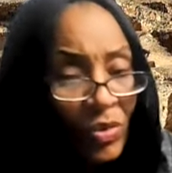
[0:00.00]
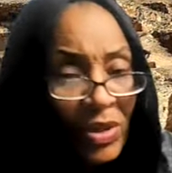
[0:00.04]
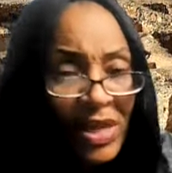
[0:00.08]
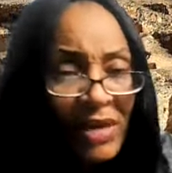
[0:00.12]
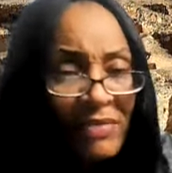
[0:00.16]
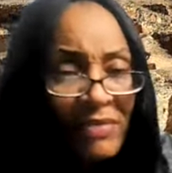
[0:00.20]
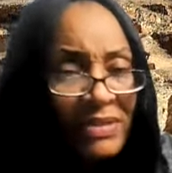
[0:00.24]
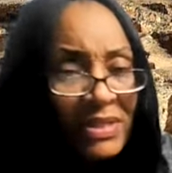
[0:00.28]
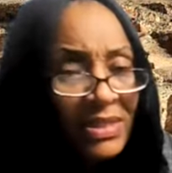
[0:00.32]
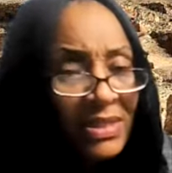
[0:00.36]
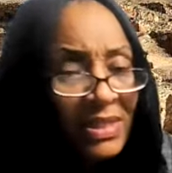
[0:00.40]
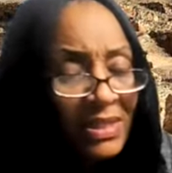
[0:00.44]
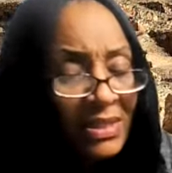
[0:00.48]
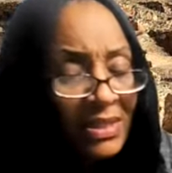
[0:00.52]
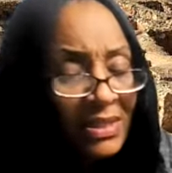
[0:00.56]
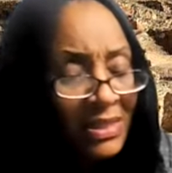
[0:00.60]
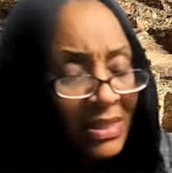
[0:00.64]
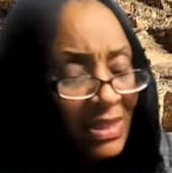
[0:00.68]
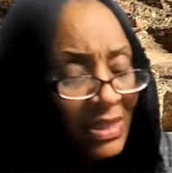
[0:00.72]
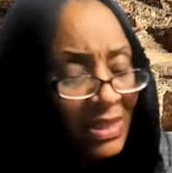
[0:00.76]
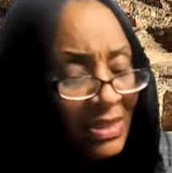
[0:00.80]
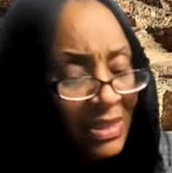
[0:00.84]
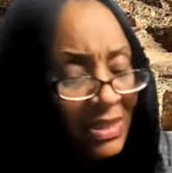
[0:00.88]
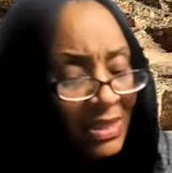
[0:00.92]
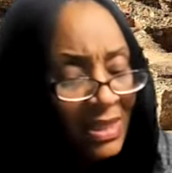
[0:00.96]
We have sinned
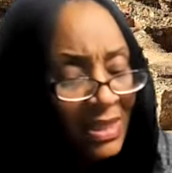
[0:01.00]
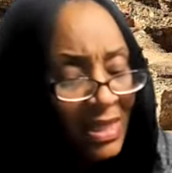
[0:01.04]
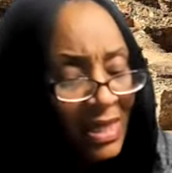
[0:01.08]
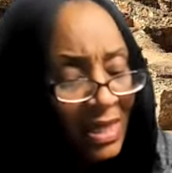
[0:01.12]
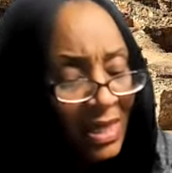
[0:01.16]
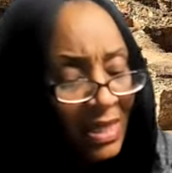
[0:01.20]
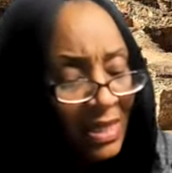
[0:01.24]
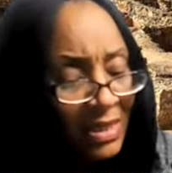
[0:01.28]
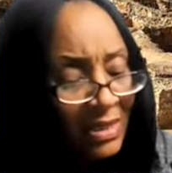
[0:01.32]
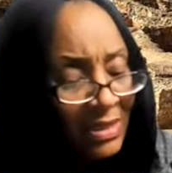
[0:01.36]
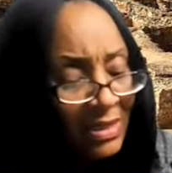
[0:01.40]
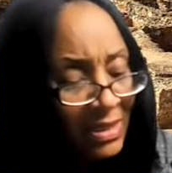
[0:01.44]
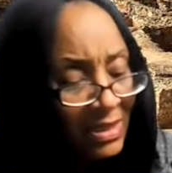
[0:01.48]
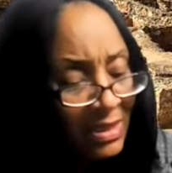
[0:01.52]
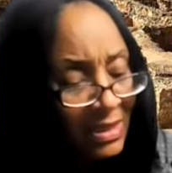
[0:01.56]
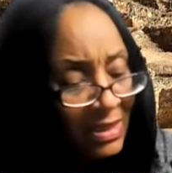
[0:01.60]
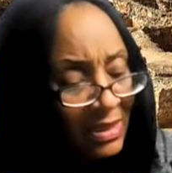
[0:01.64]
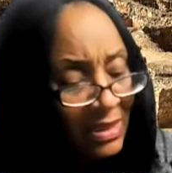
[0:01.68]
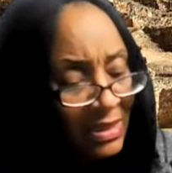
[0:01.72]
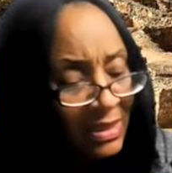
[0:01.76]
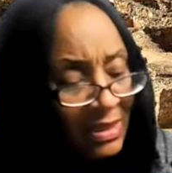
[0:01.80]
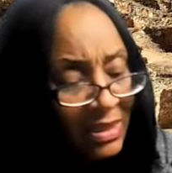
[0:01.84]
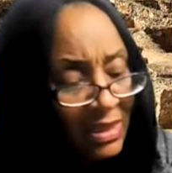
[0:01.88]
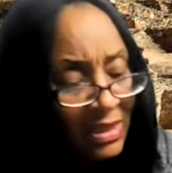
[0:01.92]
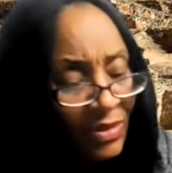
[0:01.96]
against God, and
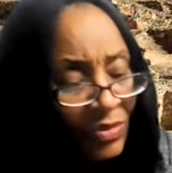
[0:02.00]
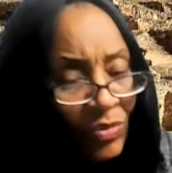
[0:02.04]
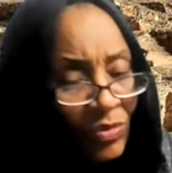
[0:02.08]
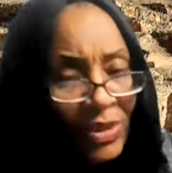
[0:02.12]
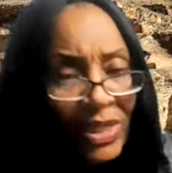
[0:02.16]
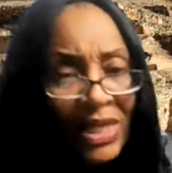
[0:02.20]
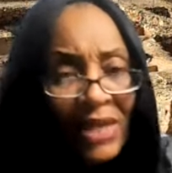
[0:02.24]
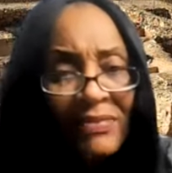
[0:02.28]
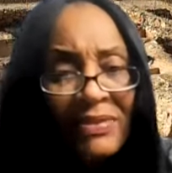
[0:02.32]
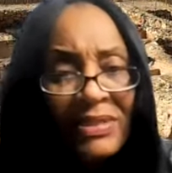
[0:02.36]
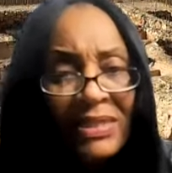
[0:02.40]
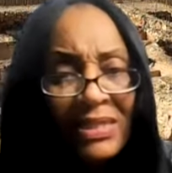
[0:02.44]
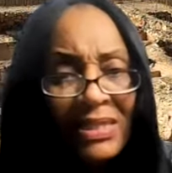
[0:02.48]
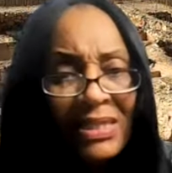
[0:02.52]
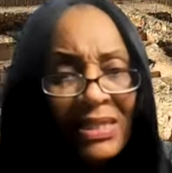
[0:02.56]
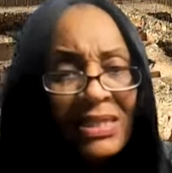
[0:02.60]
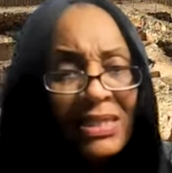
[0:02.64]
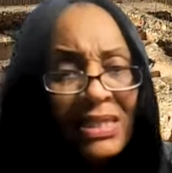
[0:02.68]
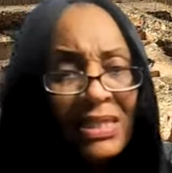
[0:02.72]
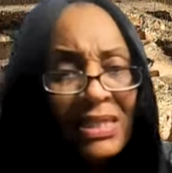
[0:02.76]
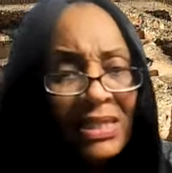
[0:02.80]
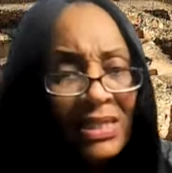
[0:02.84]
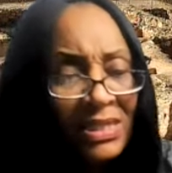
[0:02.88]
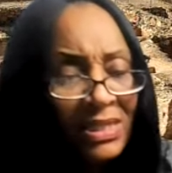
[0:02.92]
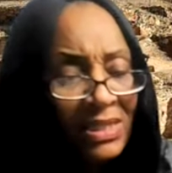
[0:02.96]
we have
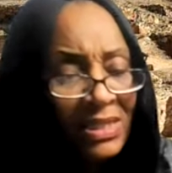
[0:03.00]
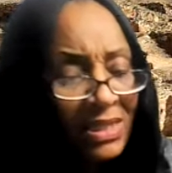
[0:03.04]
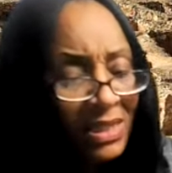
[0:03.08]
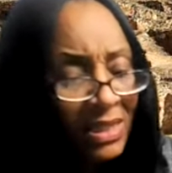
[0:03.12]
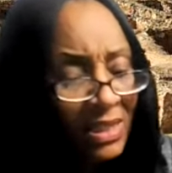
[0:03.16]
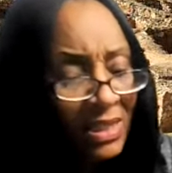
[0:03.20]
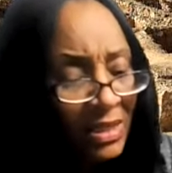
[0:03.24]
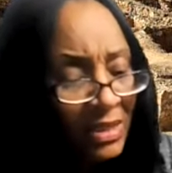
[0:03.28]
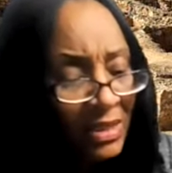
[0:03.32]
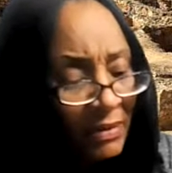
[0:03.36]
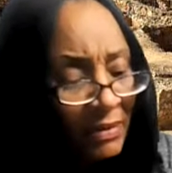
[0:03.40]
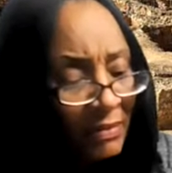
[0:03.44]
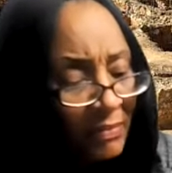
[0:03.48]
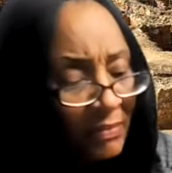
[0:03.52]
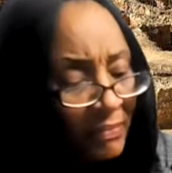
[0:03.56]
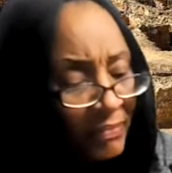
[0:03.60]
sinned against thee.